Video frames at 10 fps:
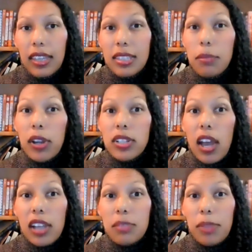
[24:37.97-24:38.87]
Simard
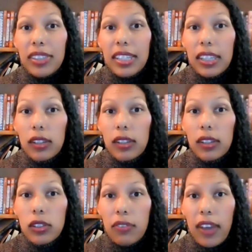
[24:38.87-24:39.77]
talks about the
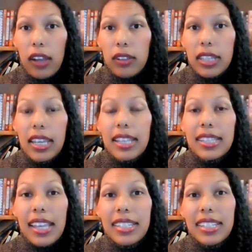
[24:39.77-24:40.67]
guilt she felt
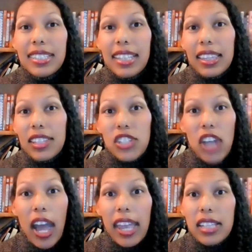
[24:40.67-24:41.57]
sentencing the
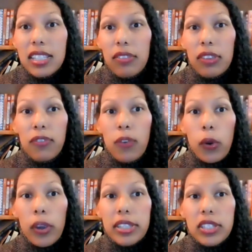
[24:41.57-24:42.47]
giants of the
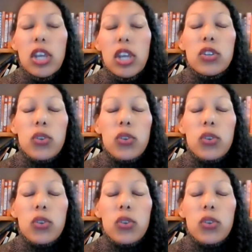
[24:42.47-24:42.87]
forest,